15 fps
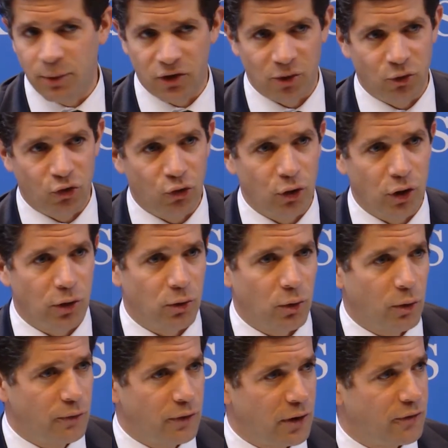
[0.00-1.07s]
which I'm sure you're
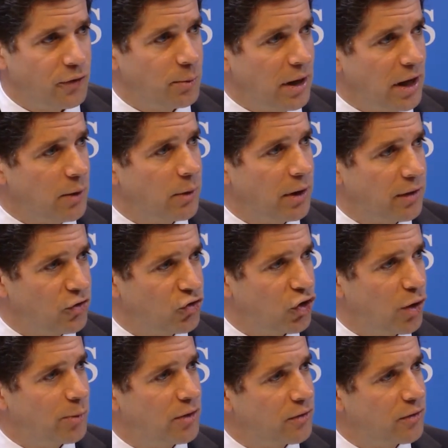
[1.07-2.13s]
all very familiar with in
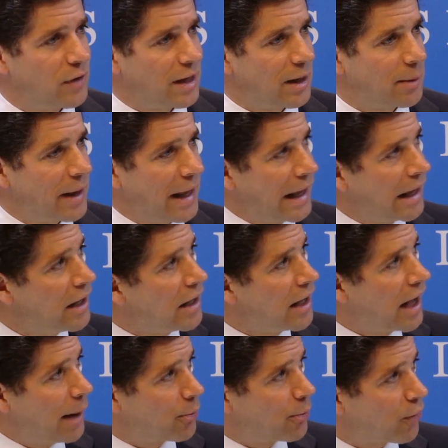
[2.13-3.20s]
terms of developing
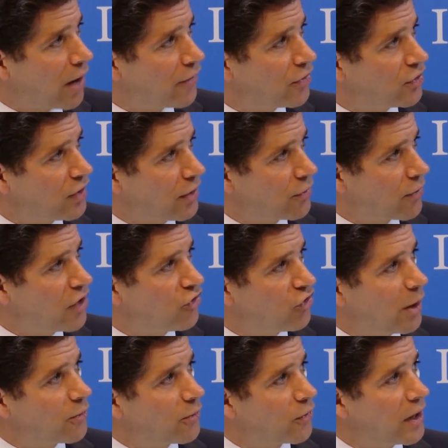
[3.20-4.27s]
a privacy
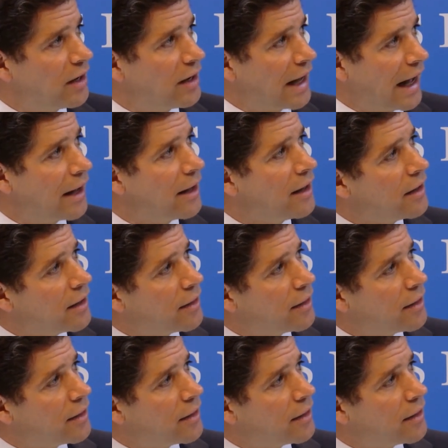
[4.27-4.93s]
regime for India.